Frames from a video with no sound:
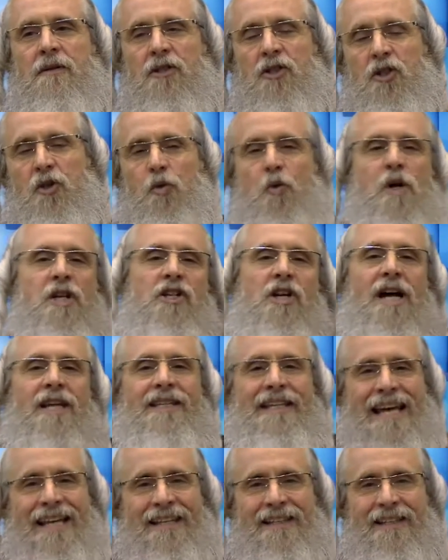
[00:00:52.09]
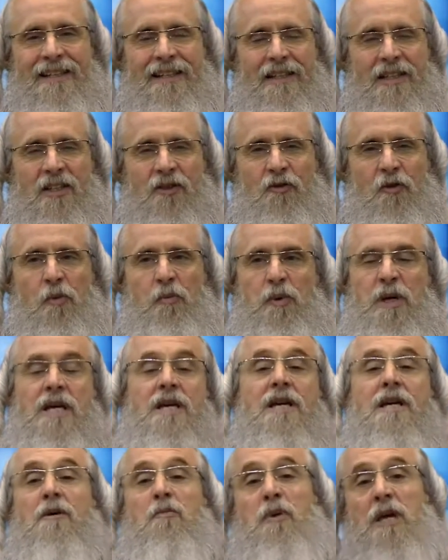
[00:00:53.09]
switch identities from
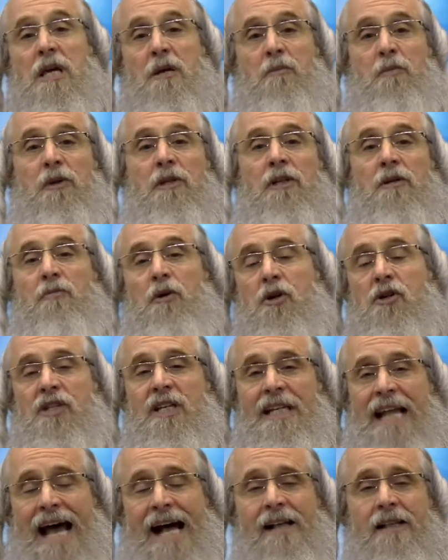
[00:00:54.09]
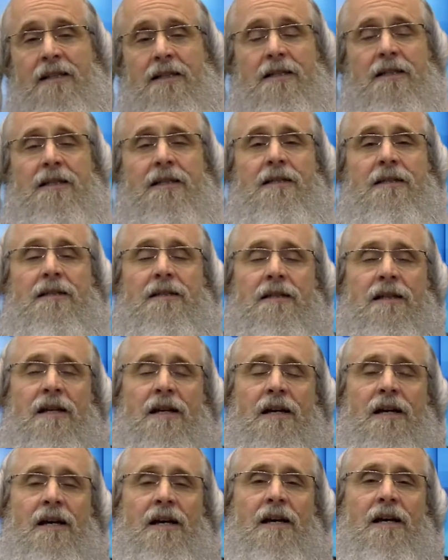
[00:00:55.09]
being people and personalities
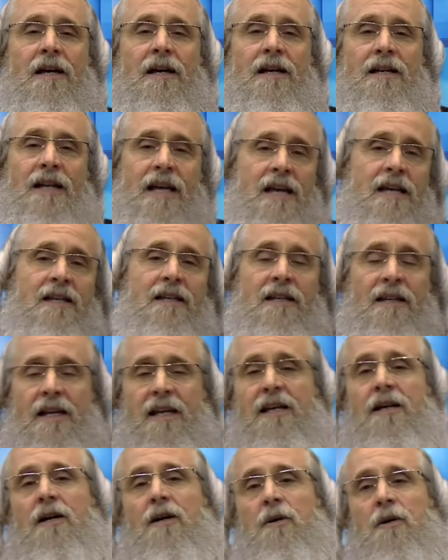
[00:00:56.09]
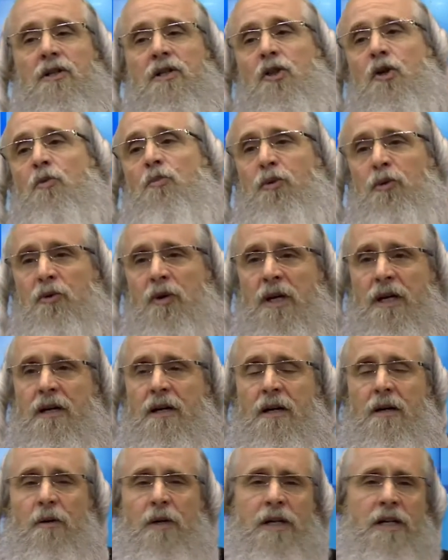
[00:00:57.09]
and id and ego, a
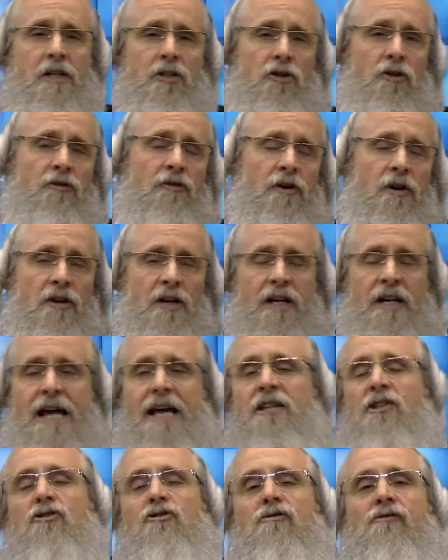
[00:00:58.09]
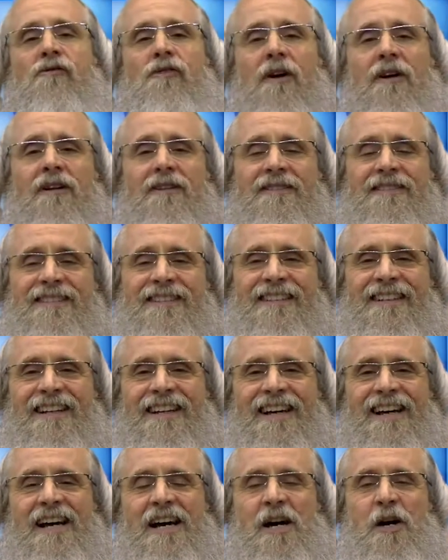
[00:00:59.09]
superego, an introvert, an extrovert.
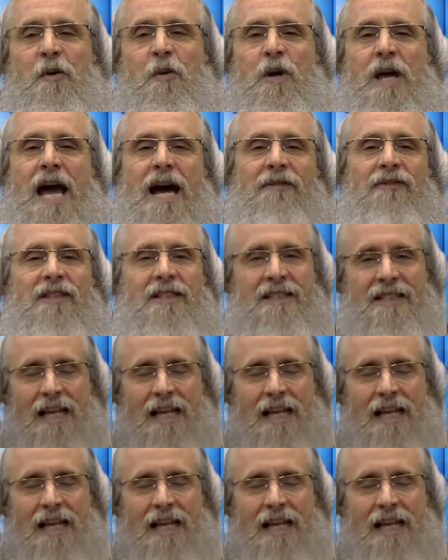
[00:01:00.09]
We have to